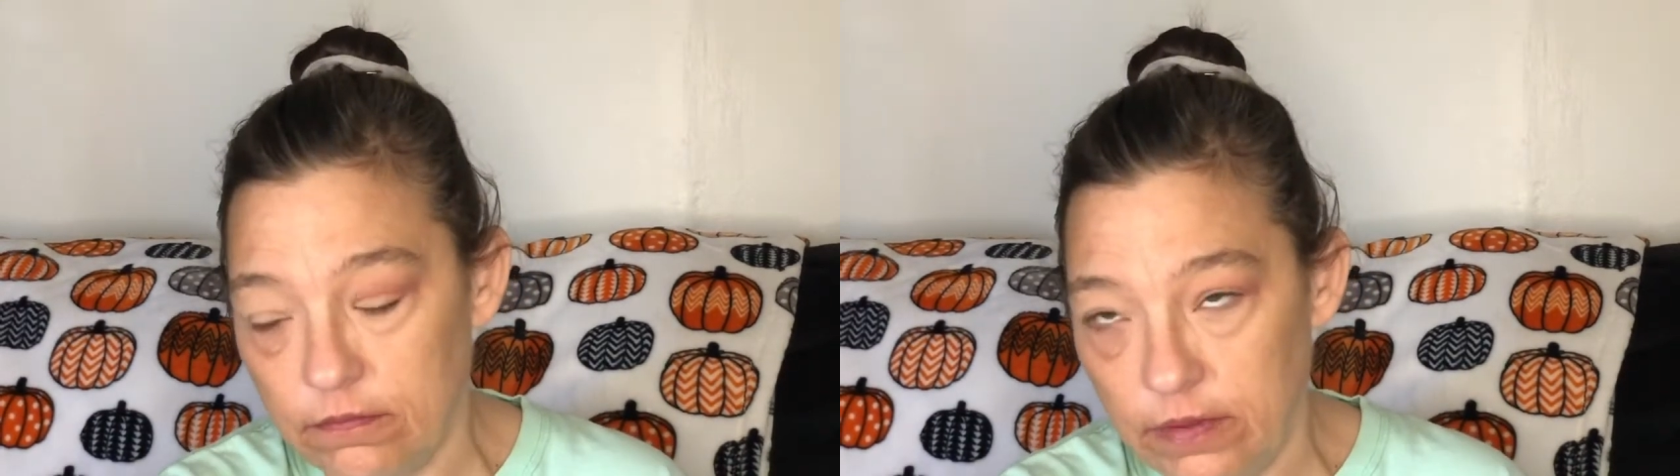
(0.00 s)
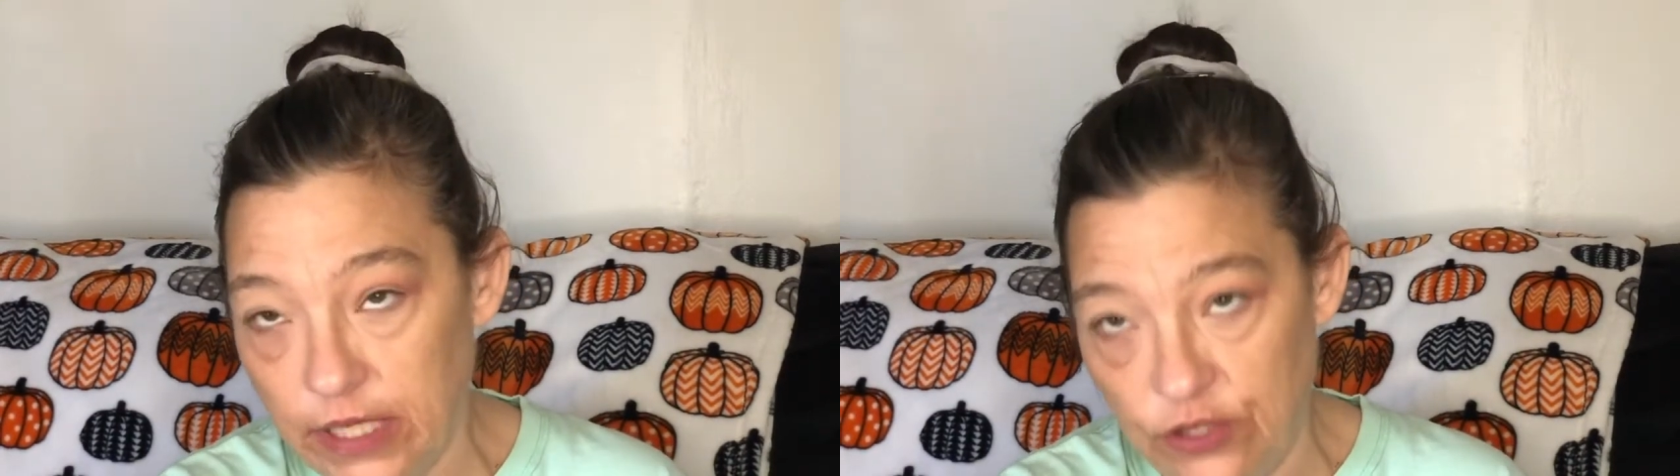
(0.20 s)

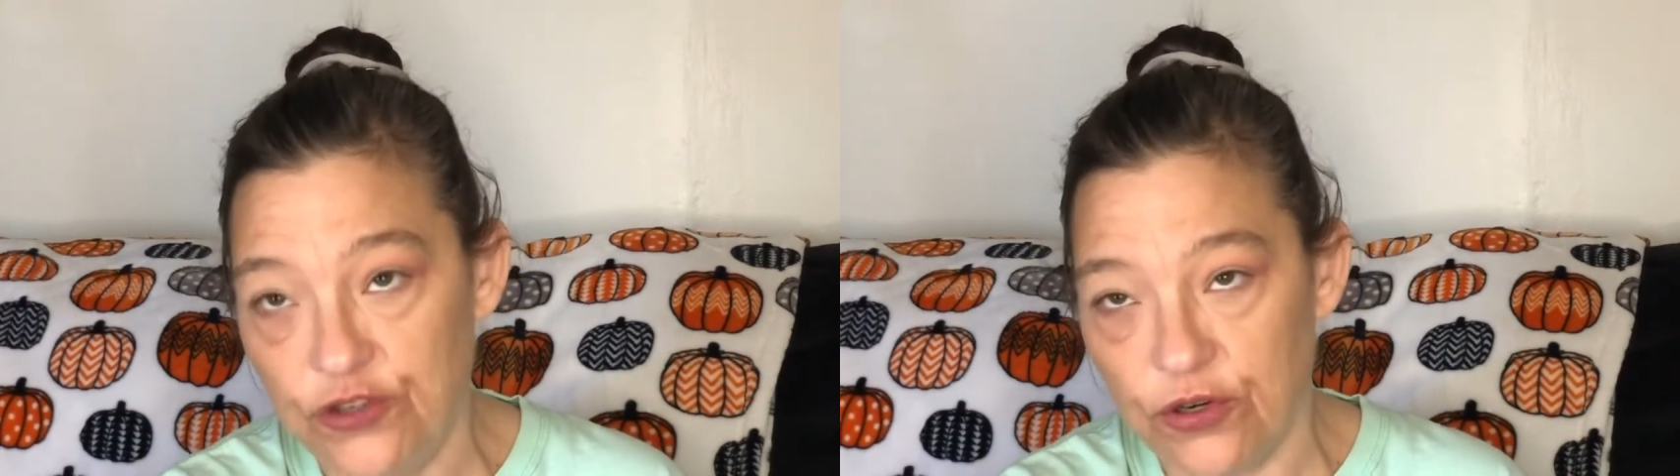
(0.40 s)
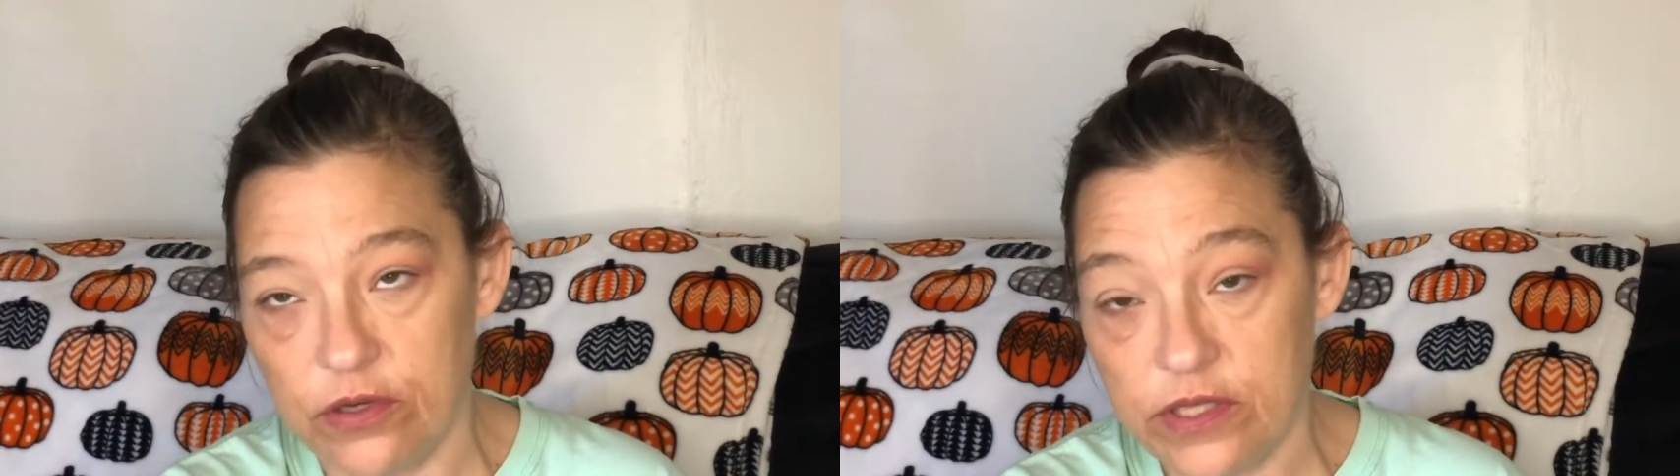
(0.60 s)

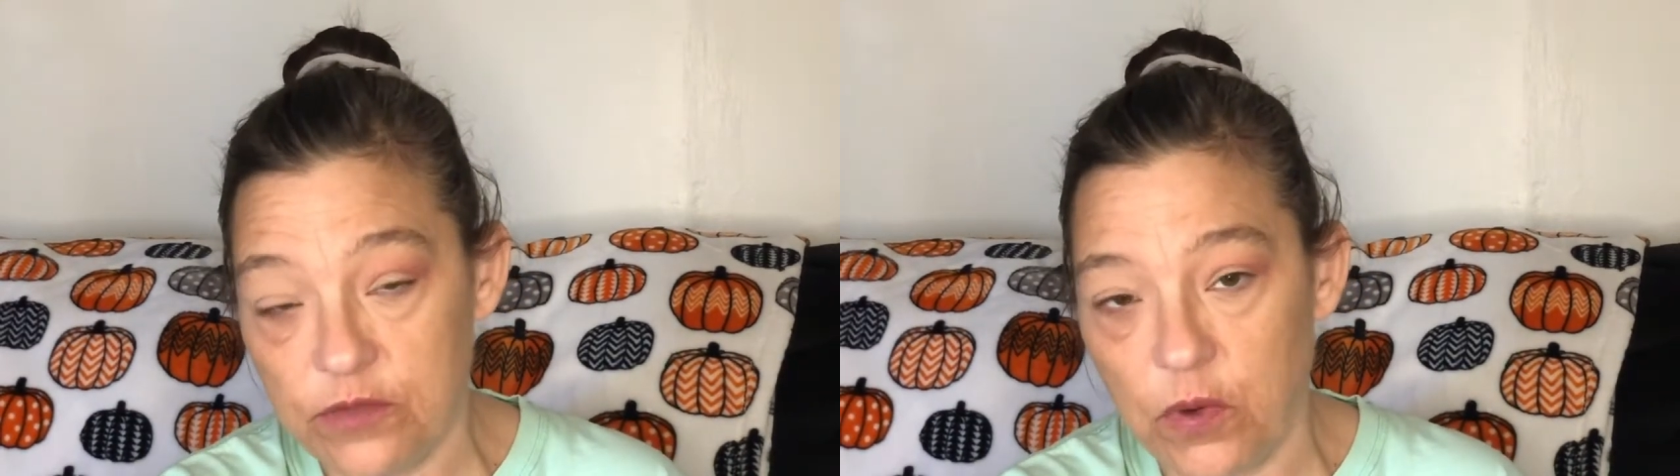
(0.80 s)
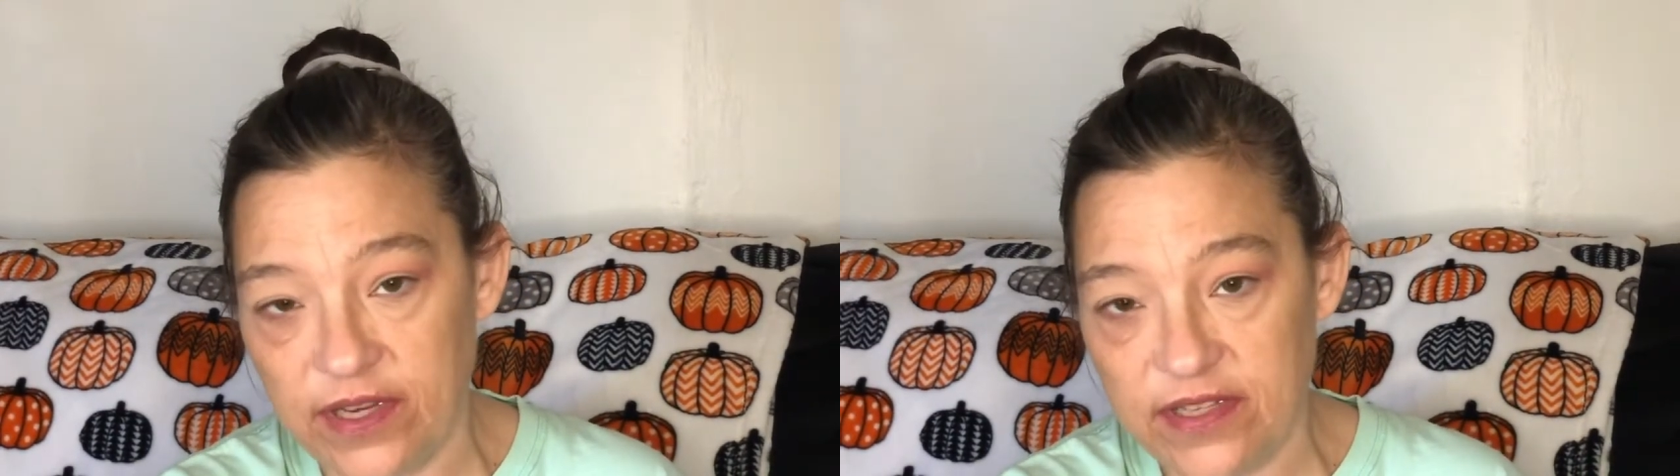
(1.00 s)
Insurance is what it's